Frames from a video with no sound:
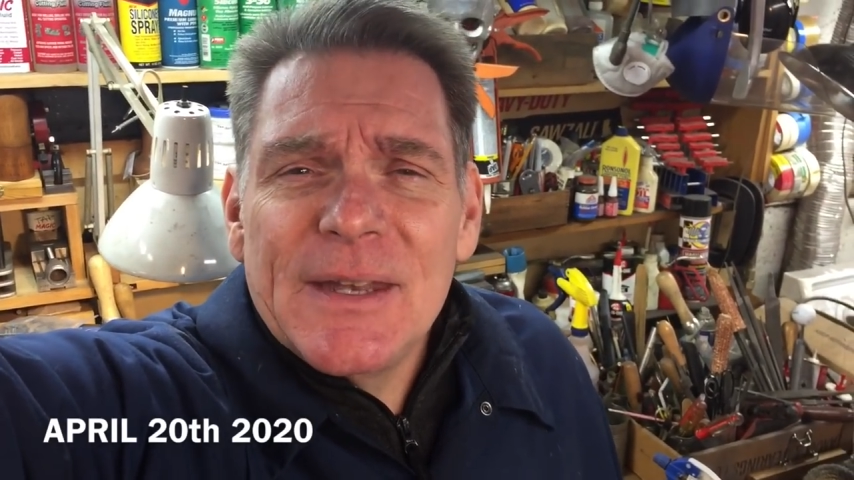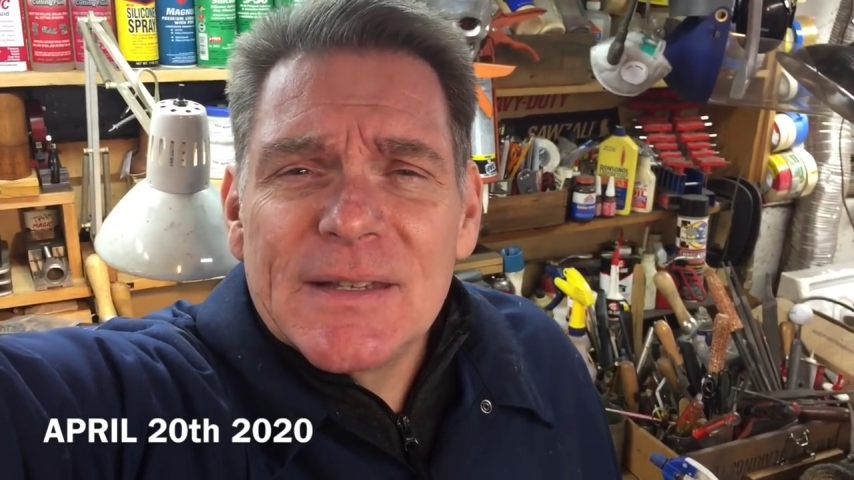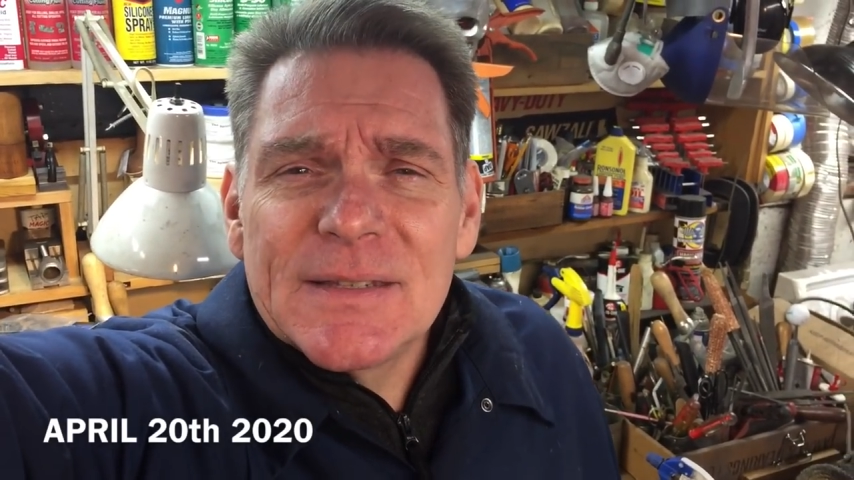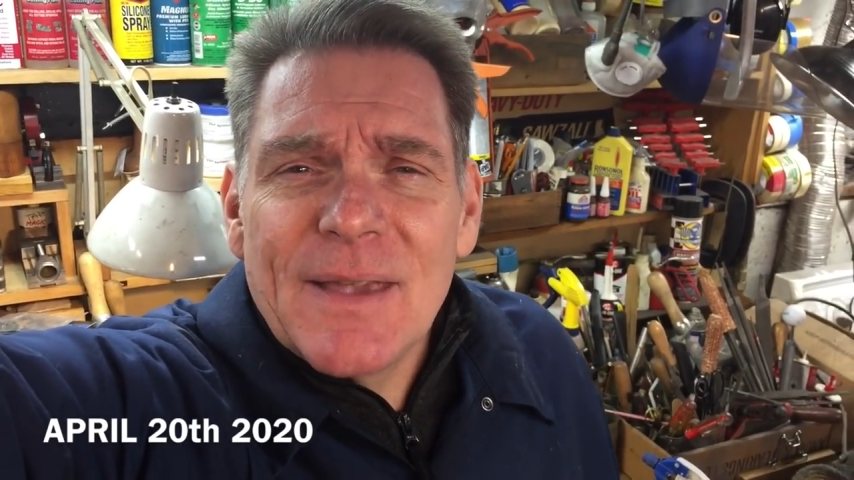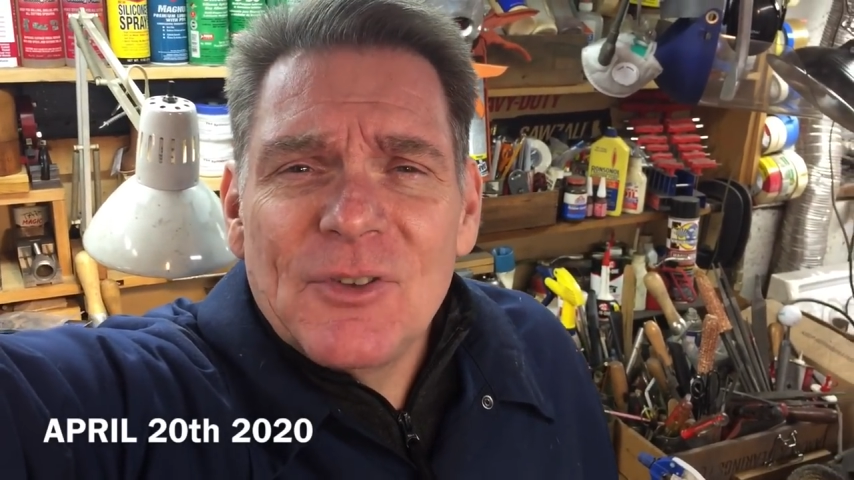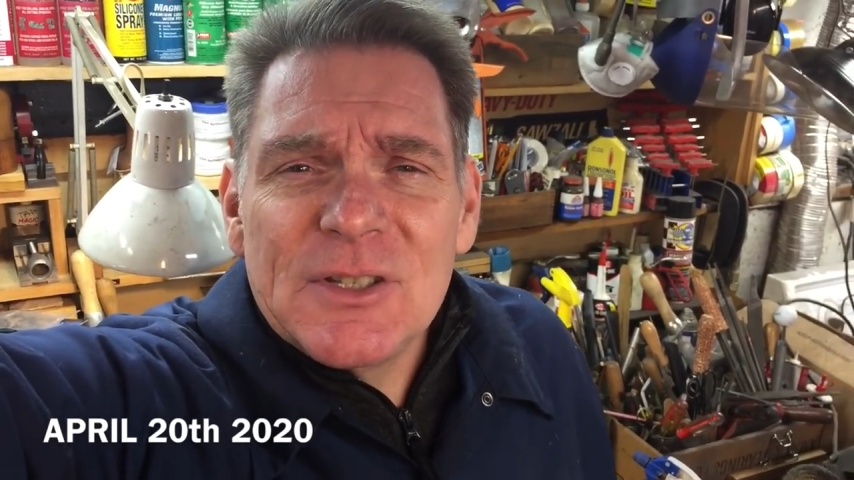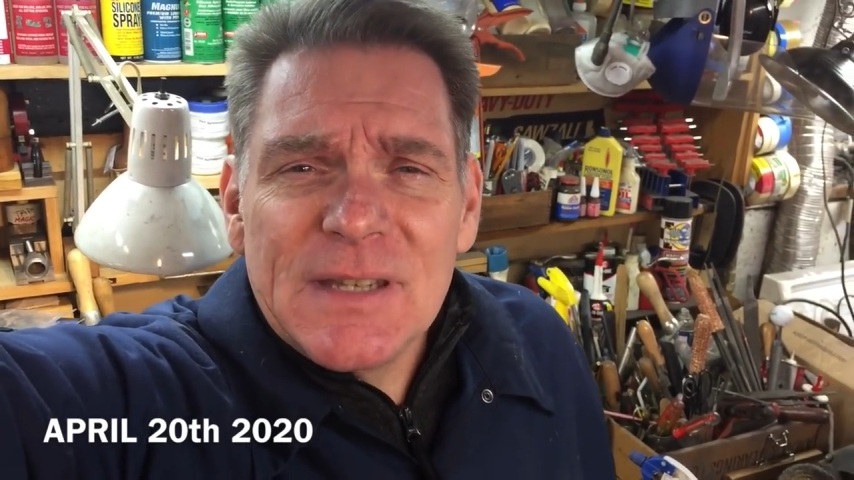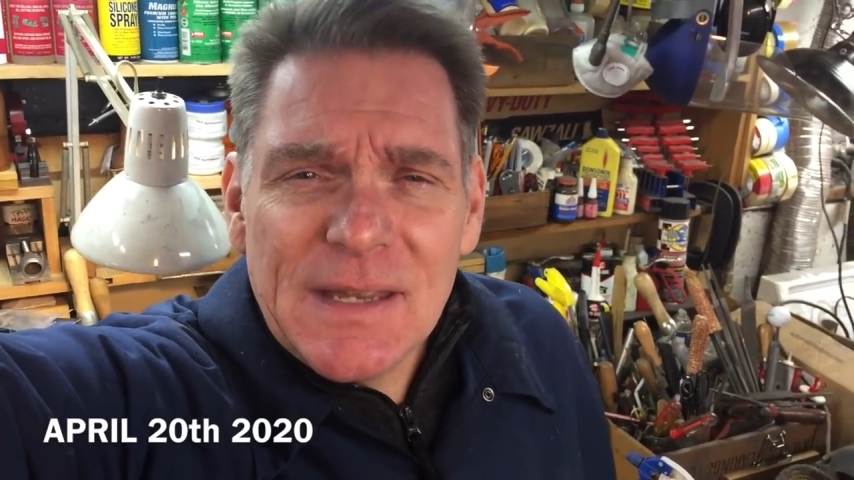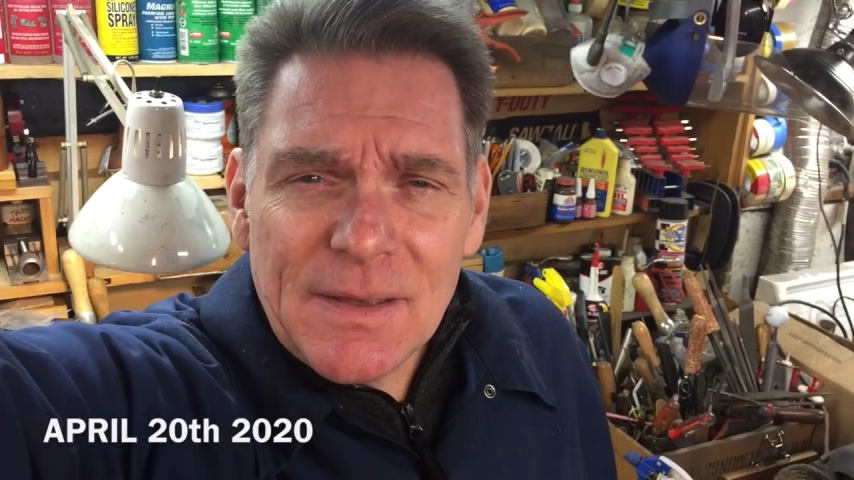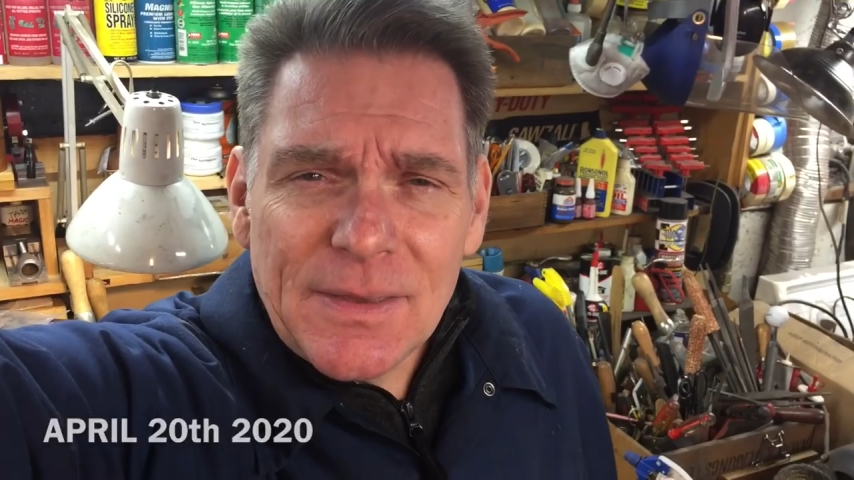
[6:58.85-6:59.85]
and the
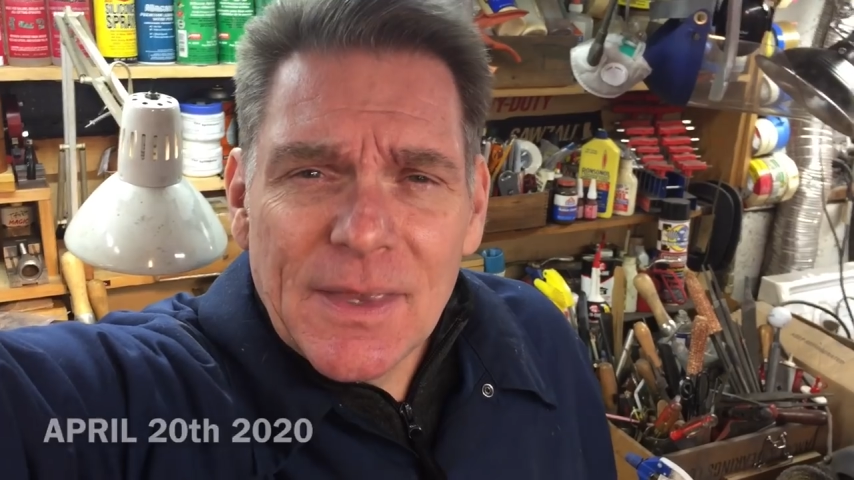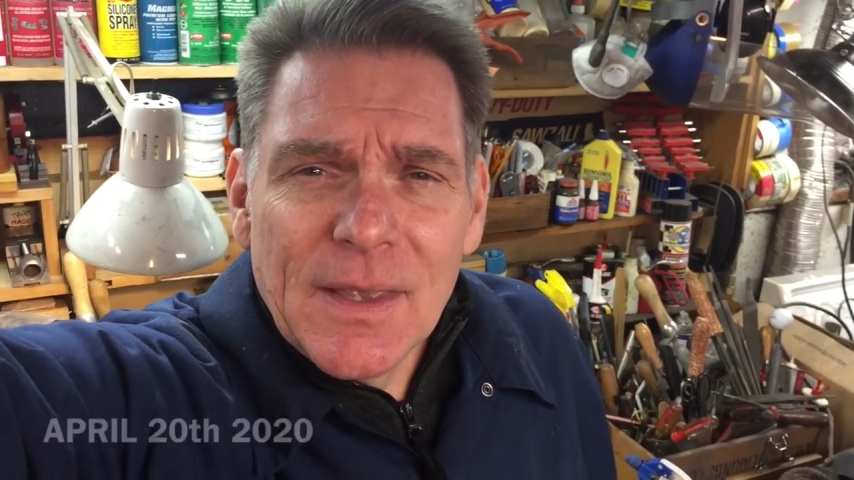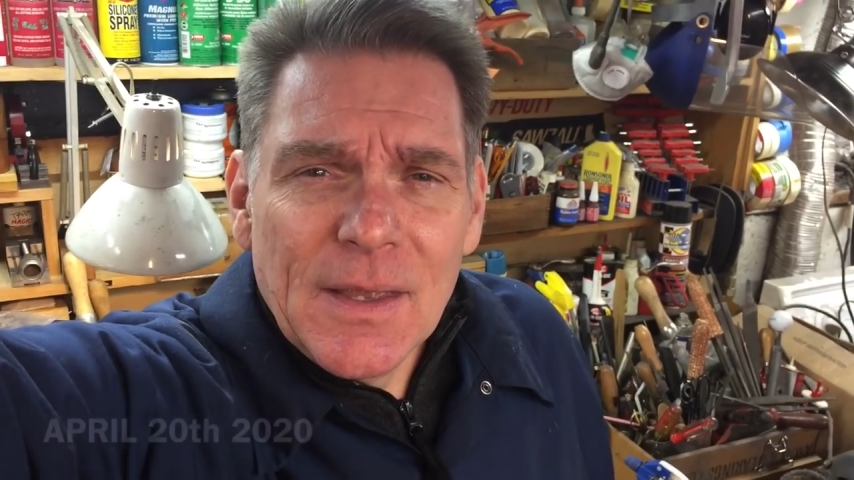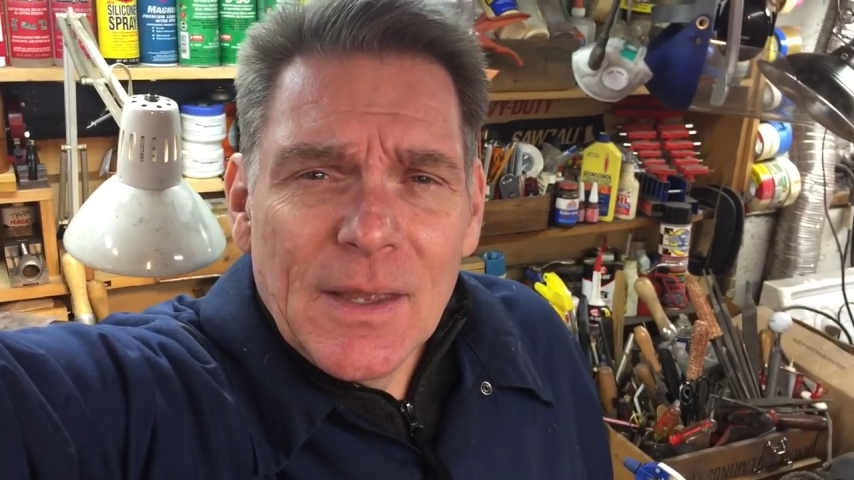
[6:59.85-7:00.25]
17th,